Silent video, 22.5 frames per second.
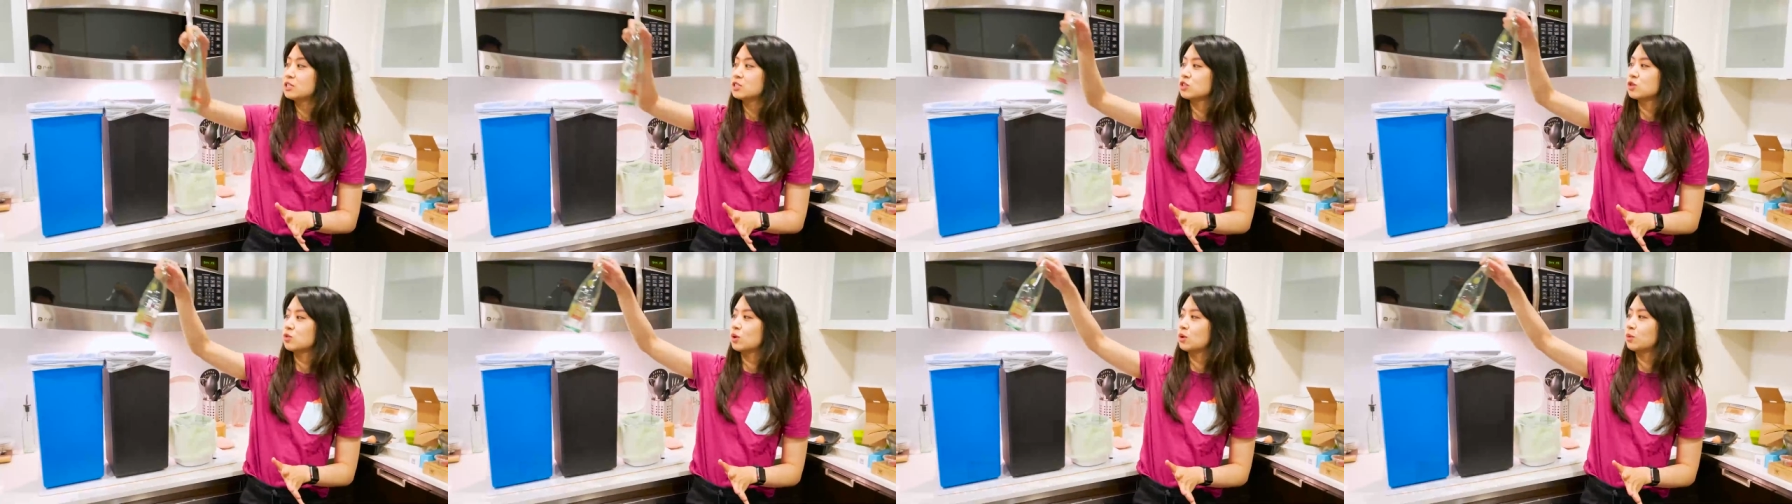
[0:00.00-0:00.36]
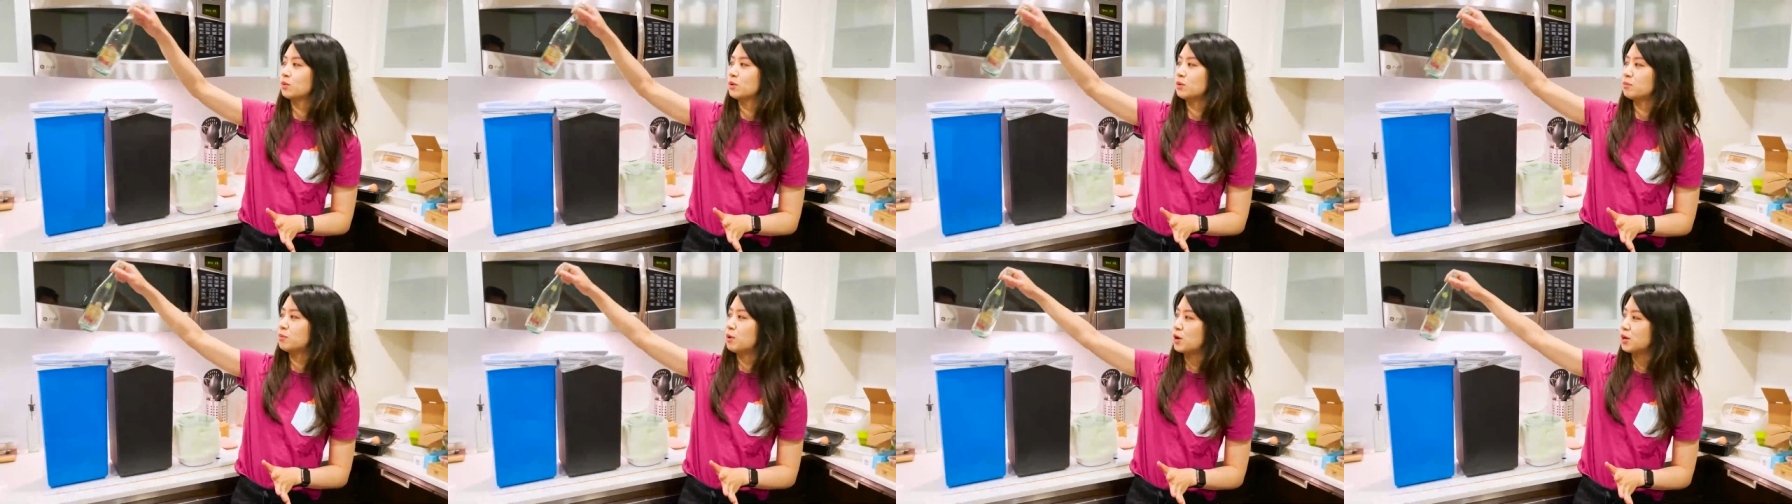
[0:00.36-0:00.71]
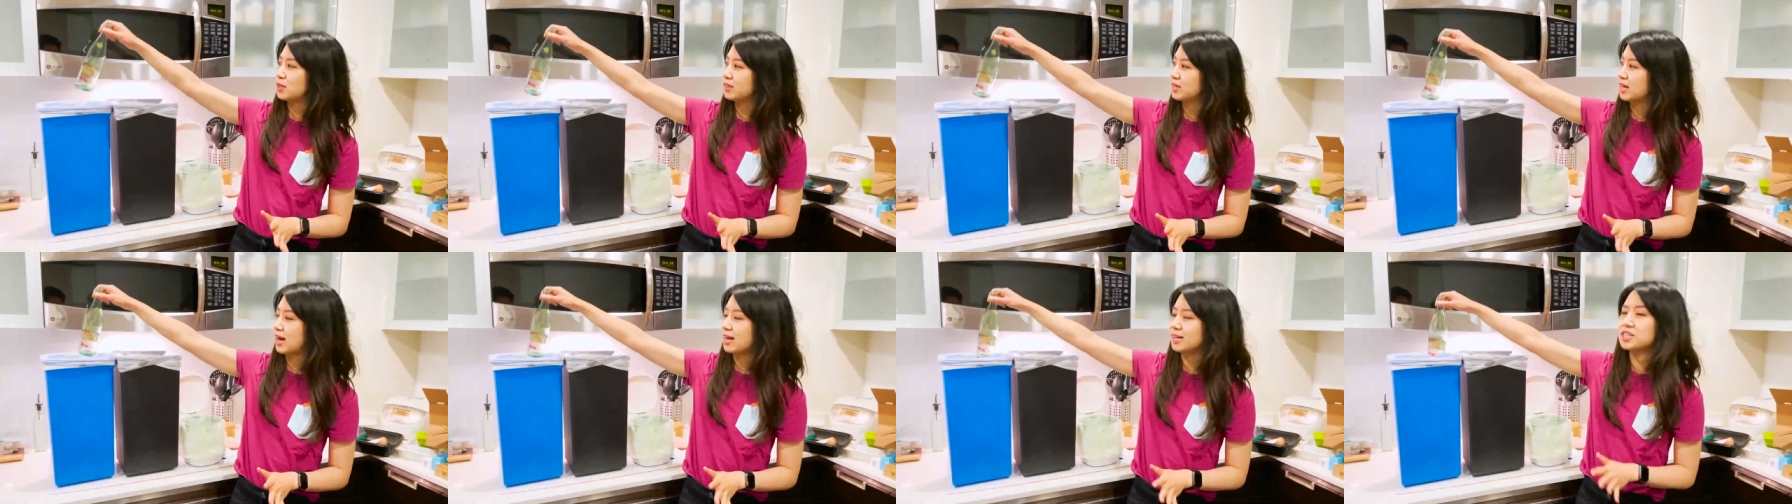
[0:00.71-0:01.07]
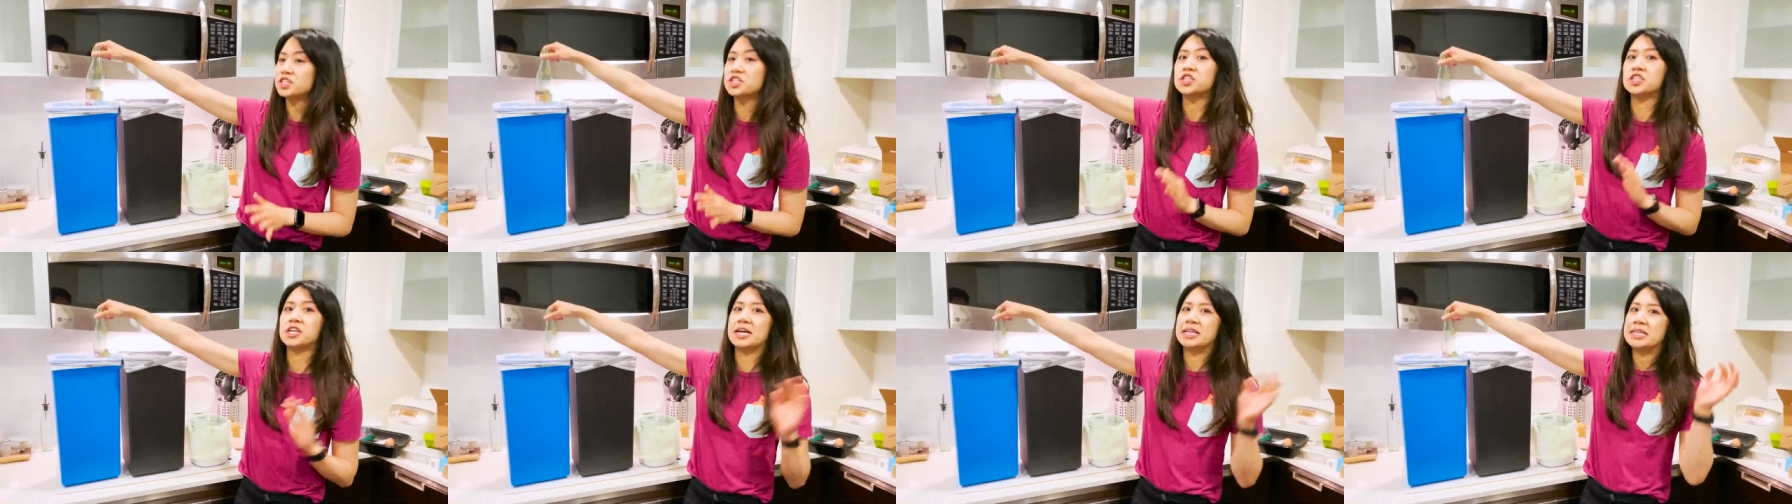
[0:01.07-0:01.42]
so we will put
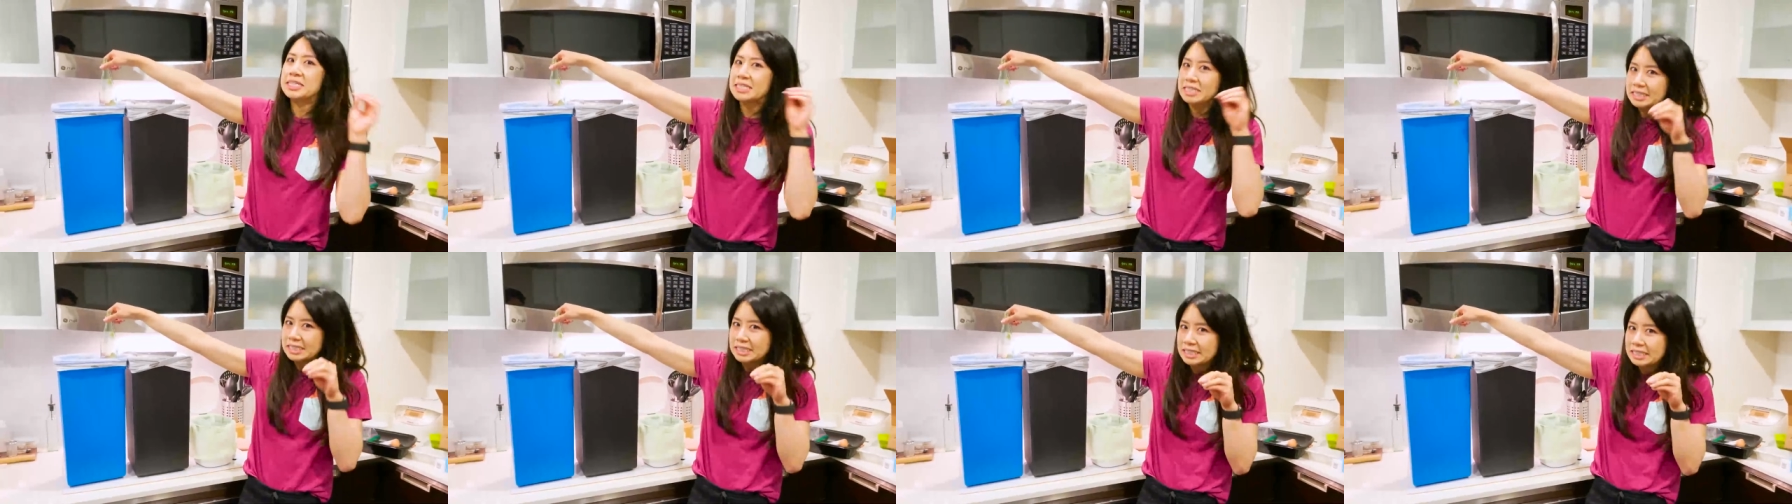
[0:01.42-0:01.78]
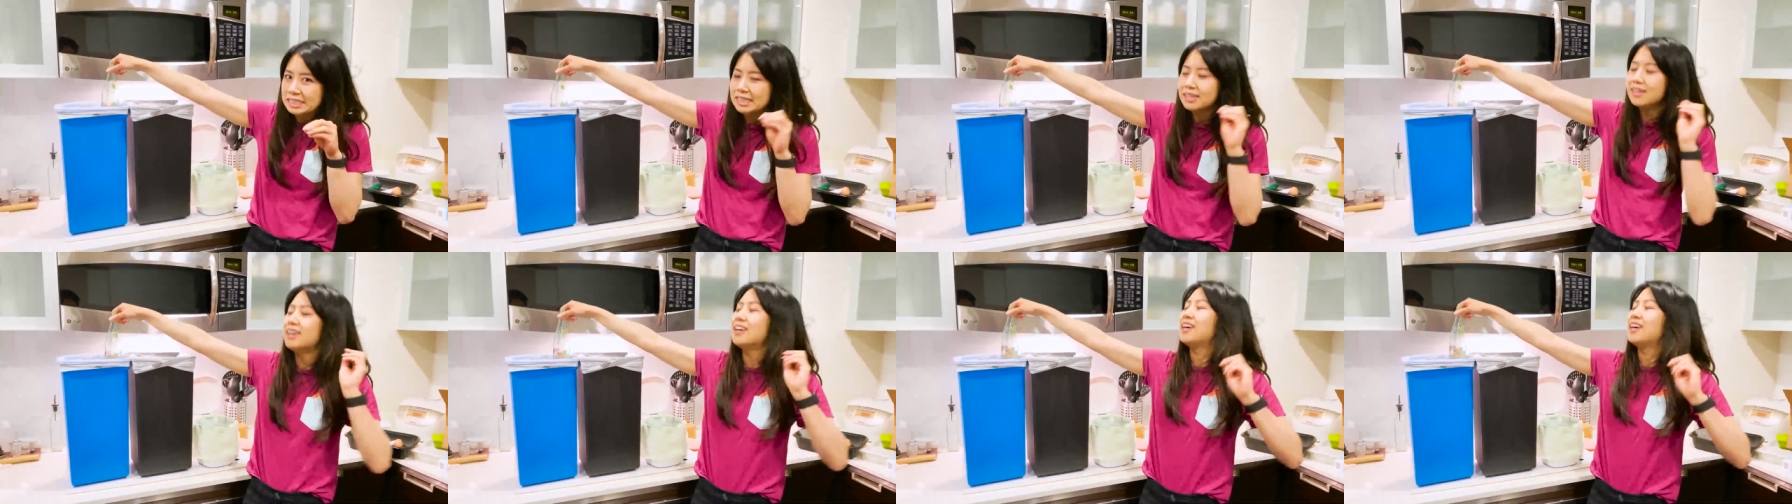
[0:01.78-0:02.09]
that gently